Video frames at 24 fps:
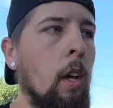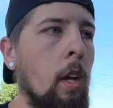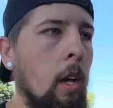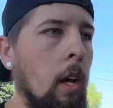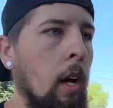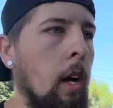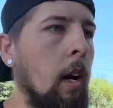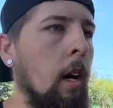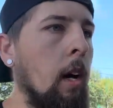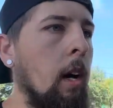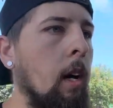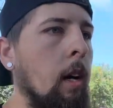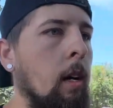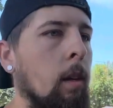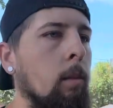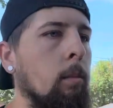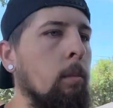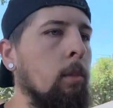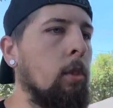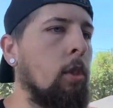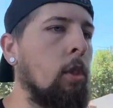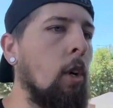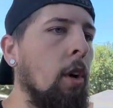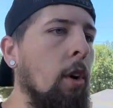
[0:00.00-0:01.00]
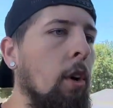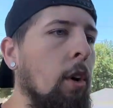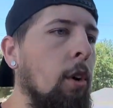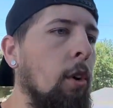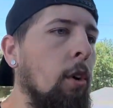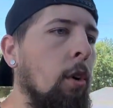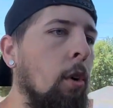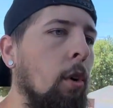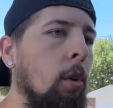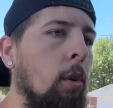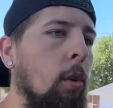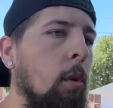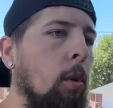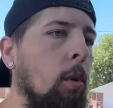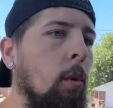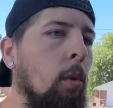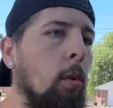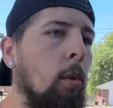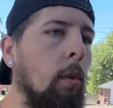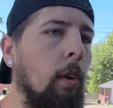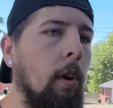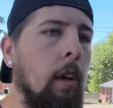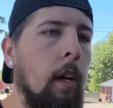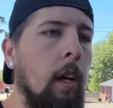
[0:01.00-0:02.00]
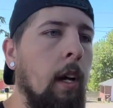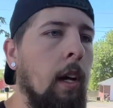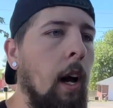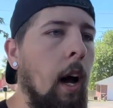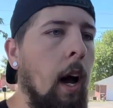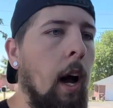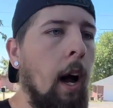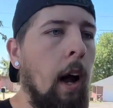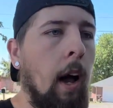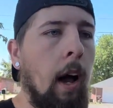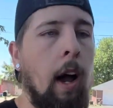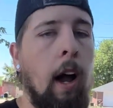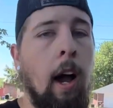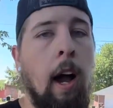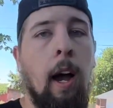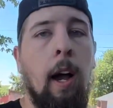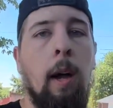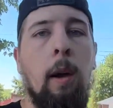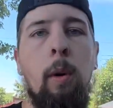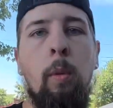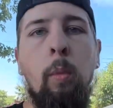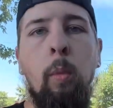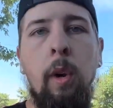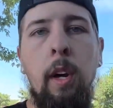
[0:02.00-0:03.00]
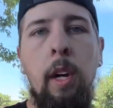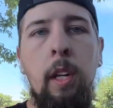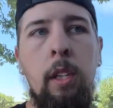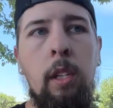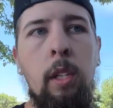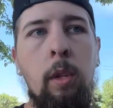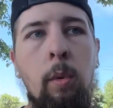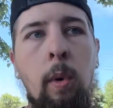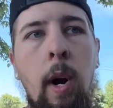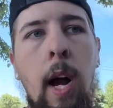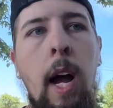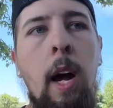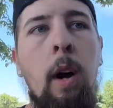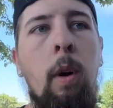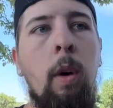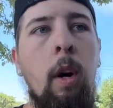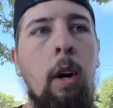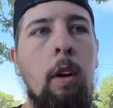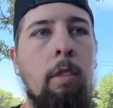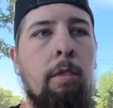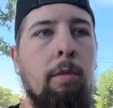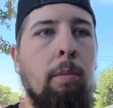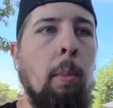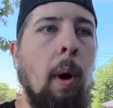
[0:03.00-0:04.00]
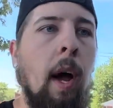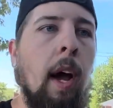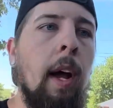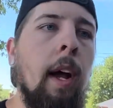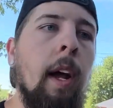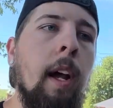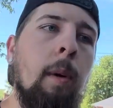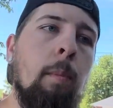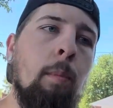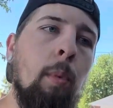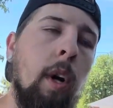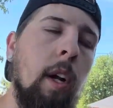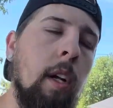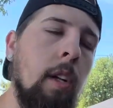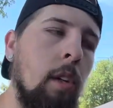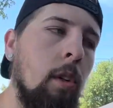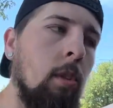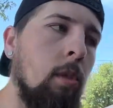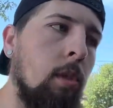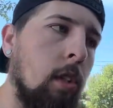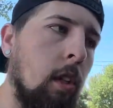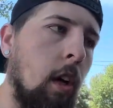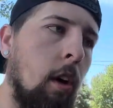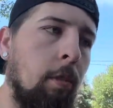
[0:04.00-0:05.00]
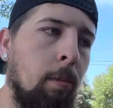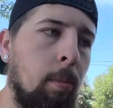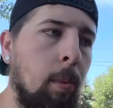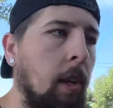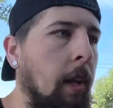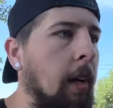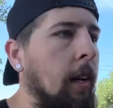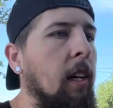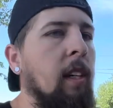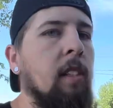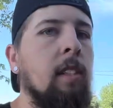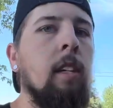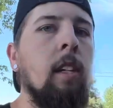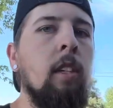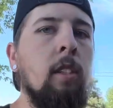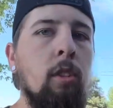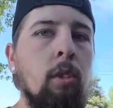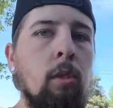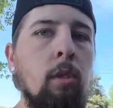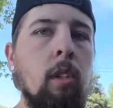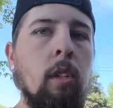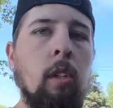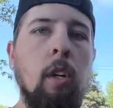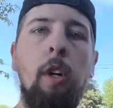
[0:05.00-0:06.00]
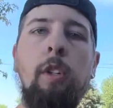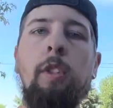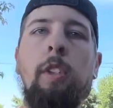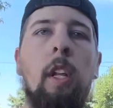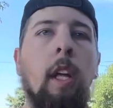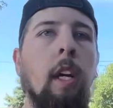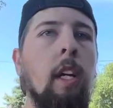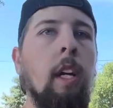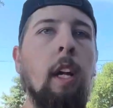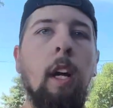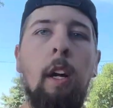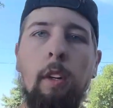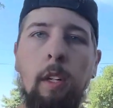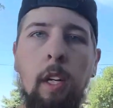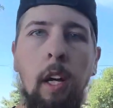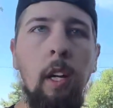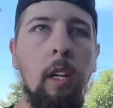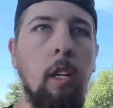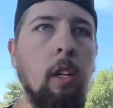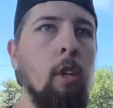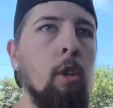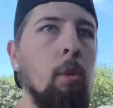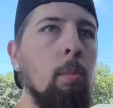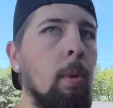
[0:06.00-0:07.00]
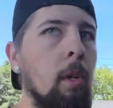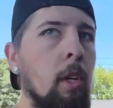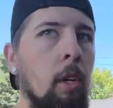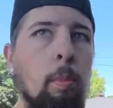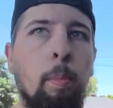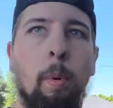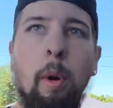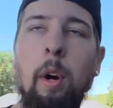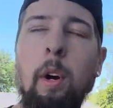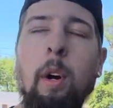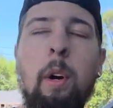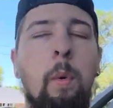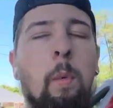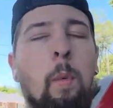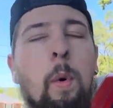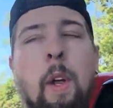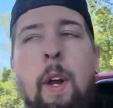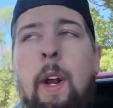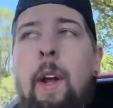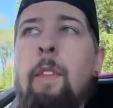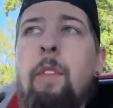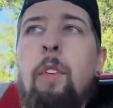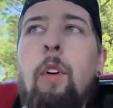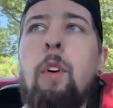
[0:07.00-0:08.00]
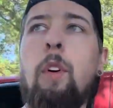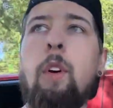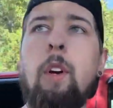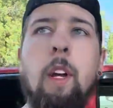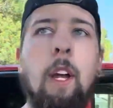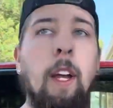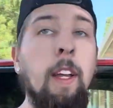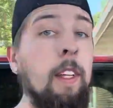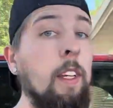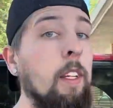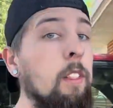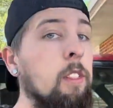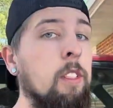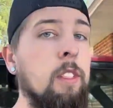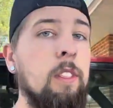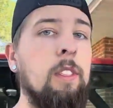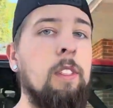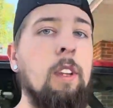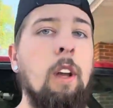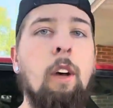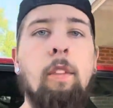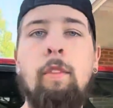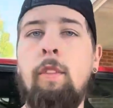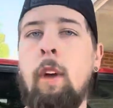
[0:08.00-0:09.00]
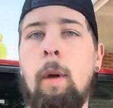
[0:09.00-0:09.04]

on. So I went the route of buying brand new stuff, but like I said, you can go to like an LKQ, pick apart, whatever, and get this stuff.